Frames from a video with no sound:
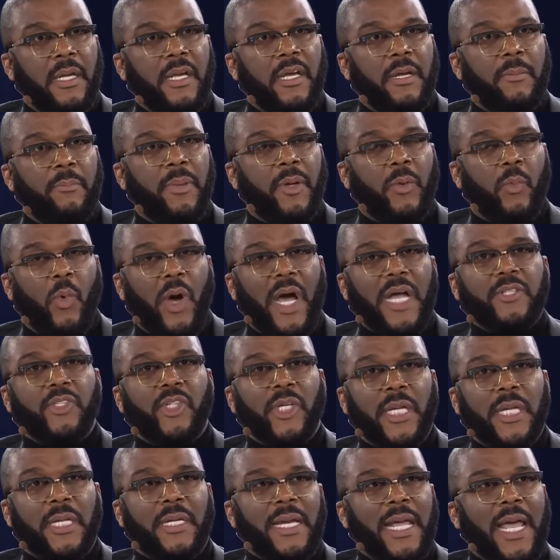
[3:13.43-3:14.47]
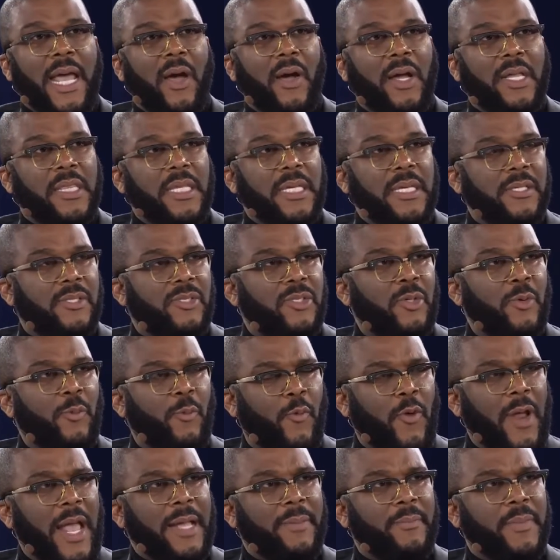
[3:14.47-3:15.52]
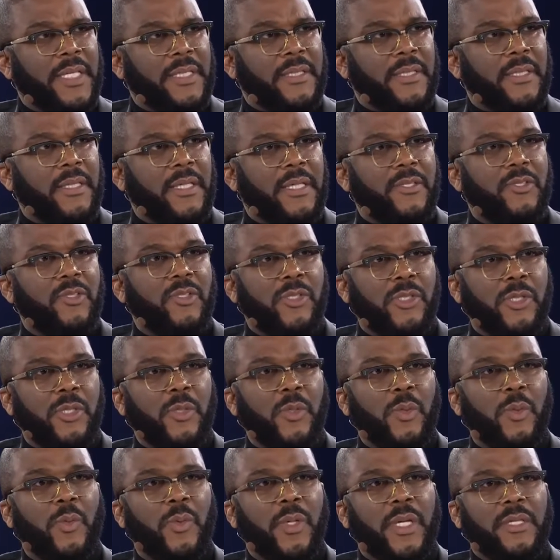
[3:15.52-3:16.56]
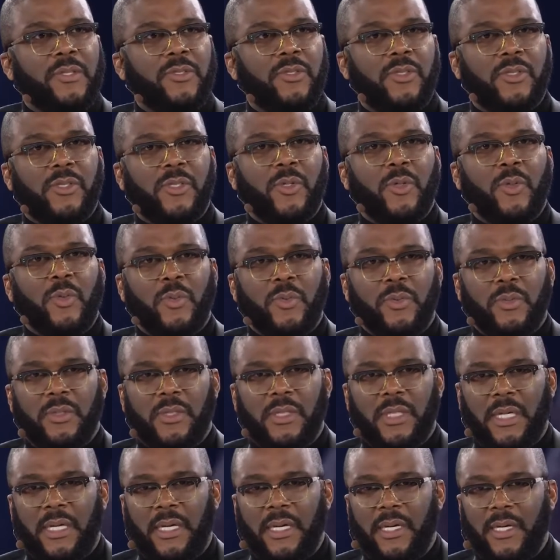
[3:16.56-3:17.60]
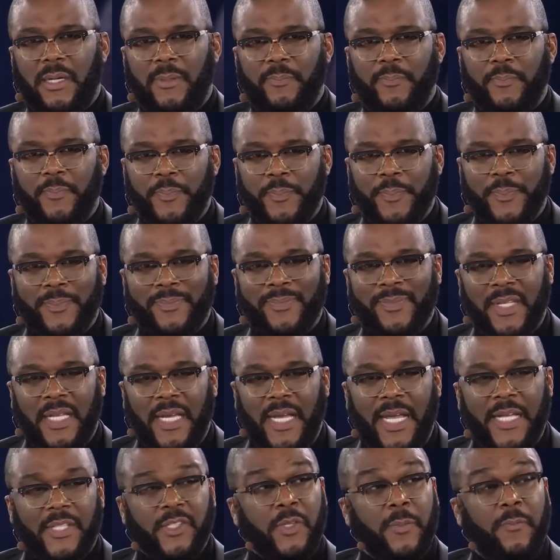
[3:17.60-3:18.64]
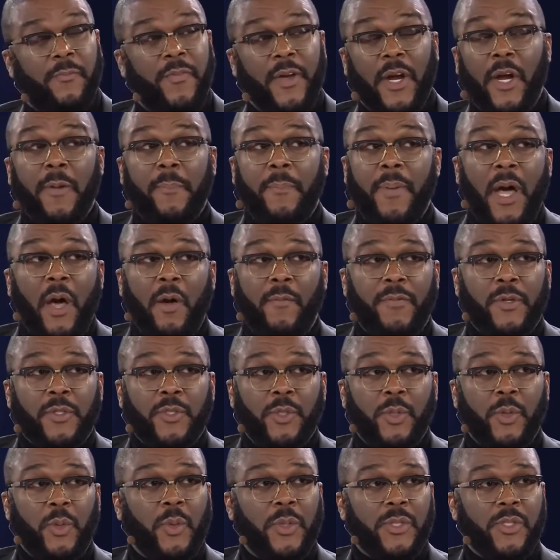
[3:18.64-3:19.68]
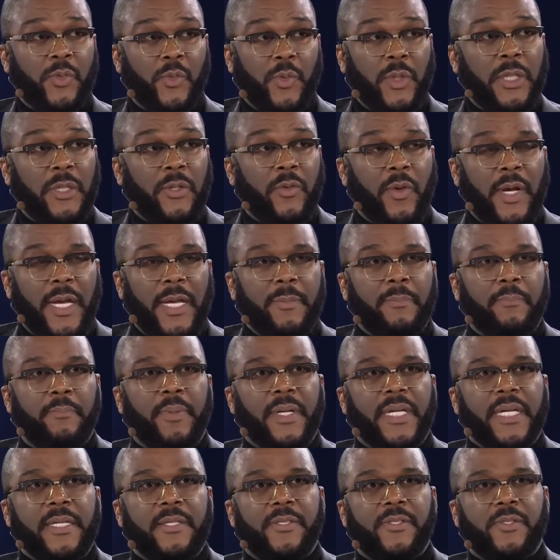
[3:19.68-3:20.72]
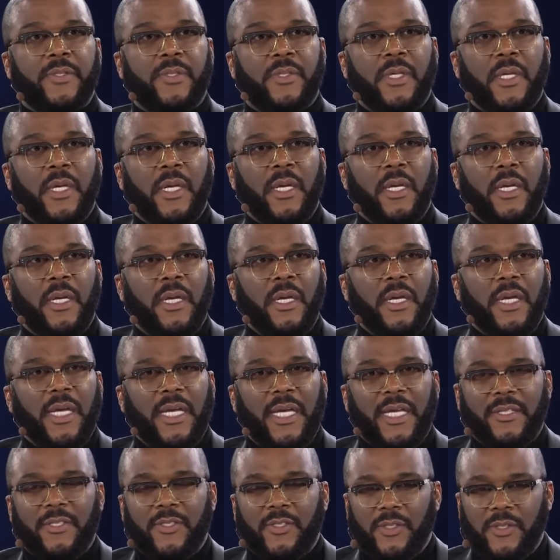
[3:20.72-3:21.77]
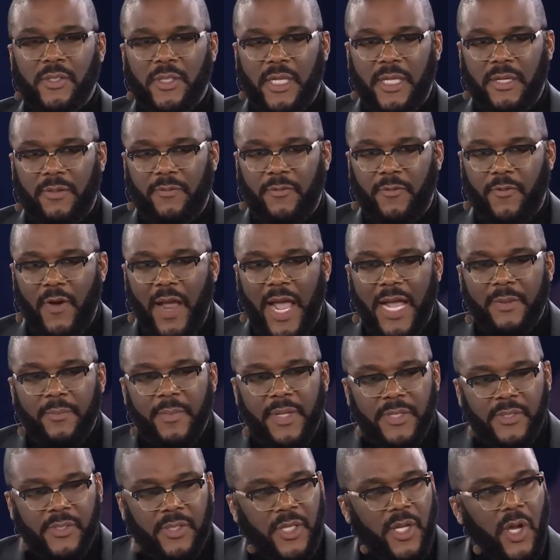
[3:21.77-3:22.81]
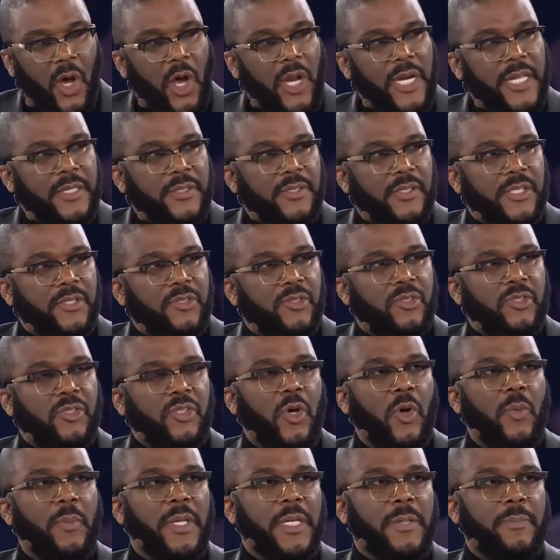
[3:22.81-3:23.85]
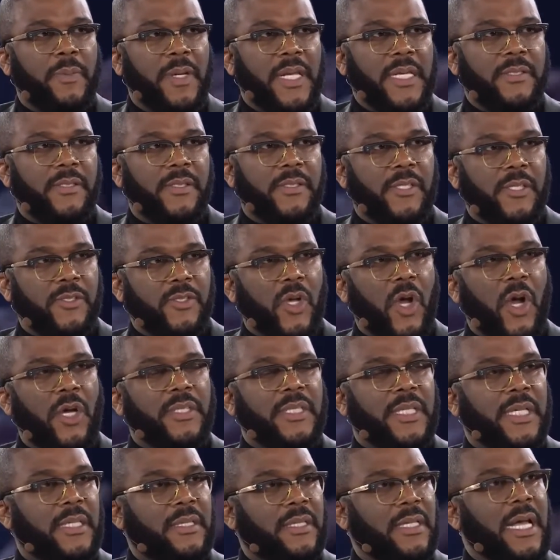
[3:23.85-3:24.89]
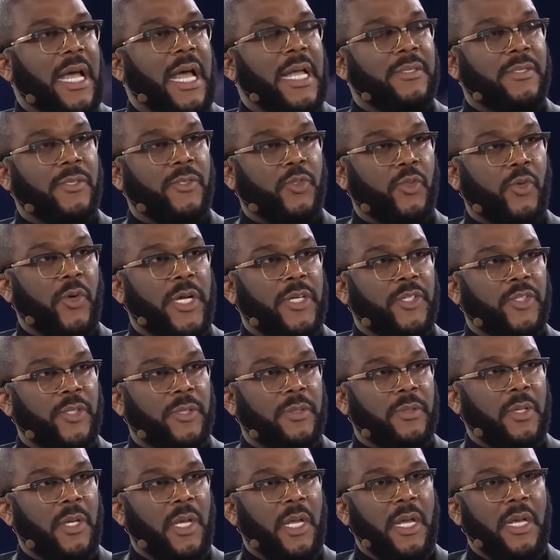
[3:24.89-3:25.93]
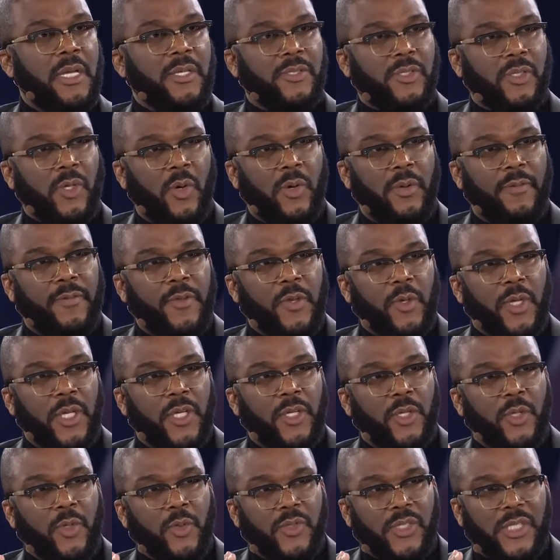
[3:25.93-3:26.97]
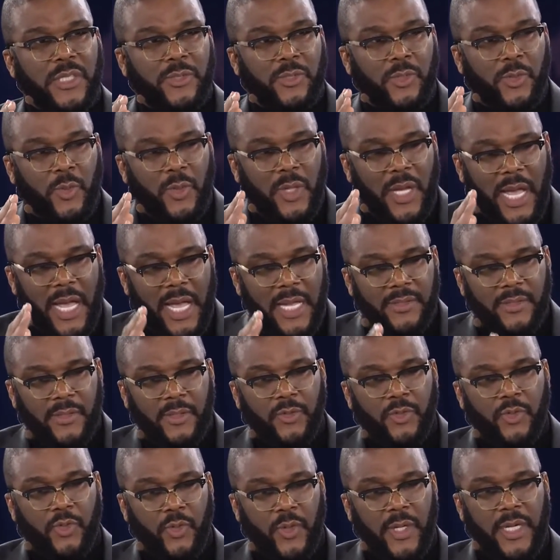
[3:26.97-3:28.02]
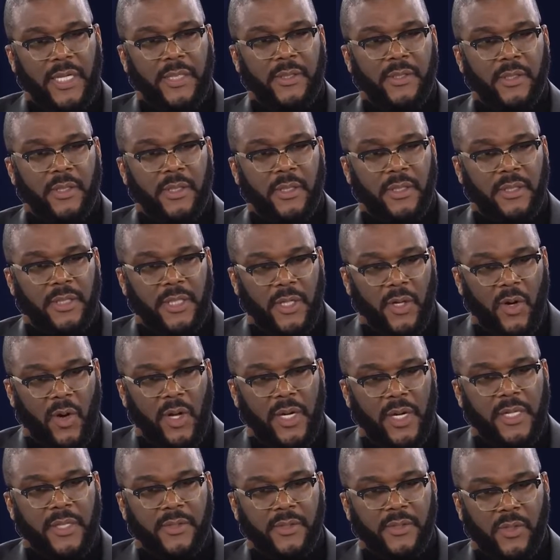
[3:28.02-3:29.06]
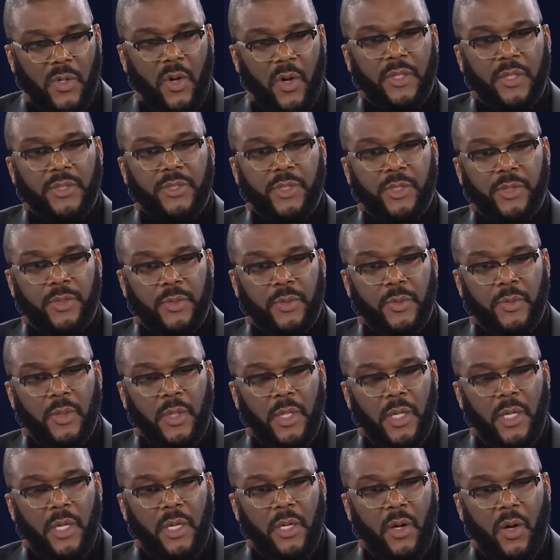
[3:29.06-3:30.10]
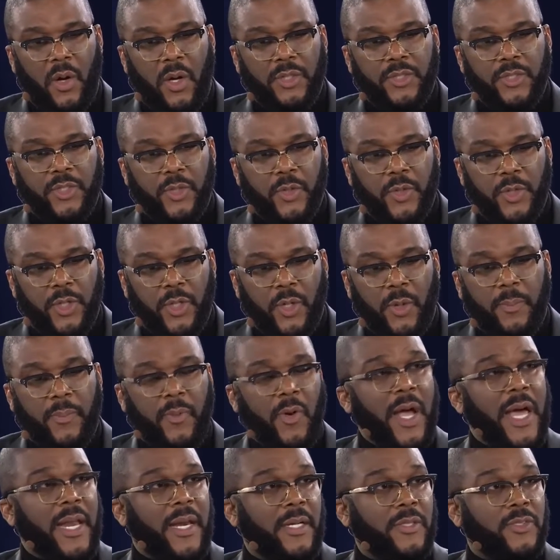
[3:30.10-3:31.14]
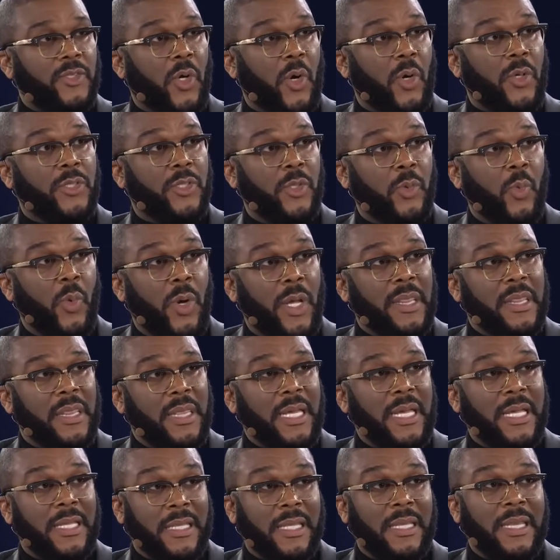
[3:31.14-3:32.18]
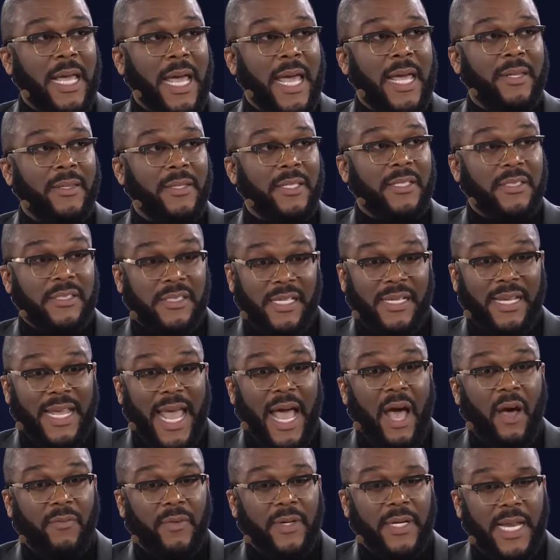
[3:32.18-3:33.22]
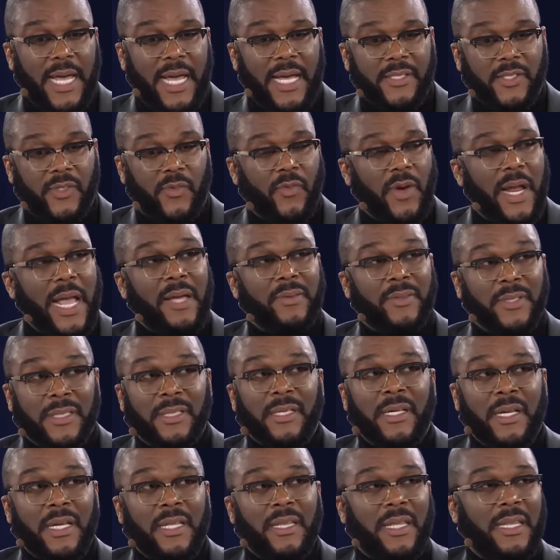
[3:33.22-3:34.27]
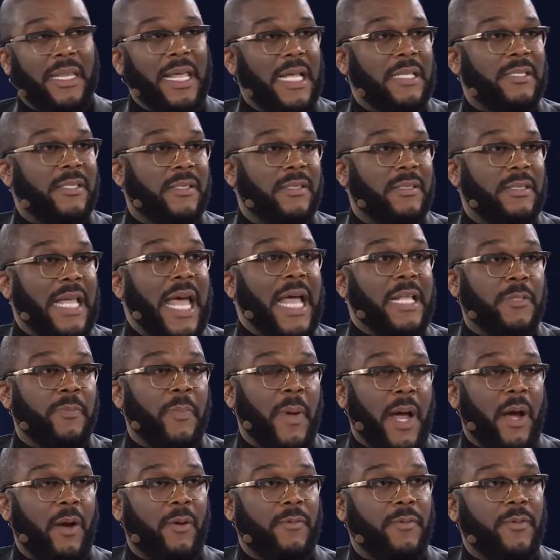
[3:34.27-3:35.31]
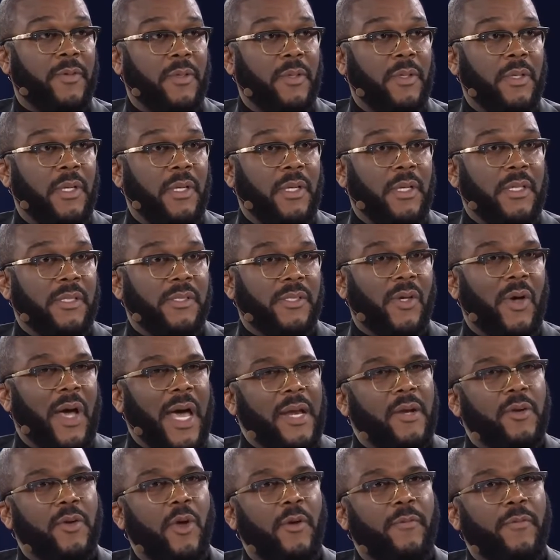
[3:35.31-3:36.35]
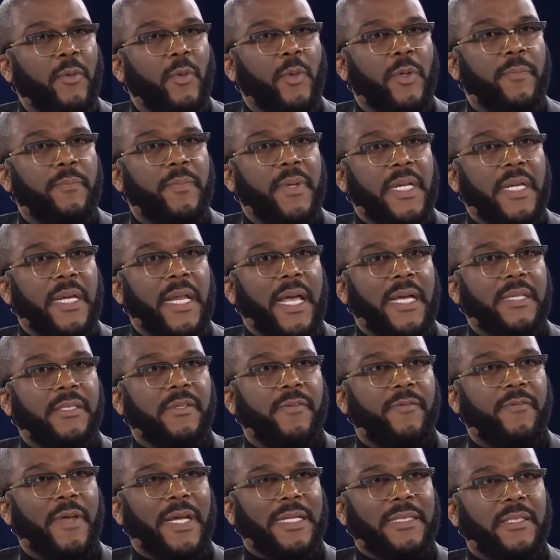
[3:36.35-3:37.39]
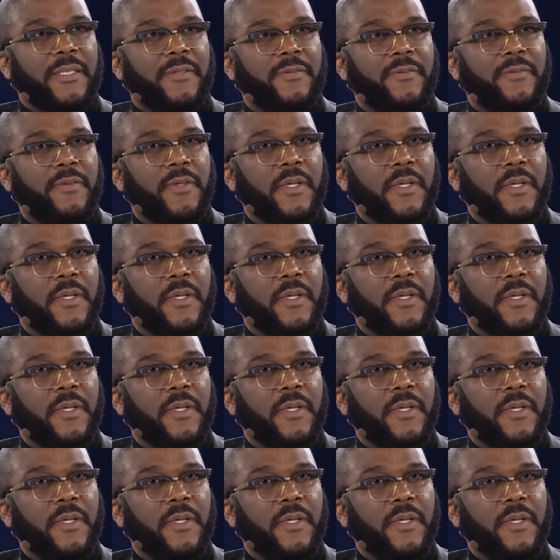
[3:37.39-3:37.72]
but watching it now, I think it's too fragmented. It's too it's too um, it's a very powerful tool. It's really great, but it's, it's, it fragments the audience in so many places. It's hard to get the concentration. So if you can use it to concentrate the audience onto onto your product or to one thing, then that to, to galvanize around it, then that's that's powerful. So I don't know if it would have been as effective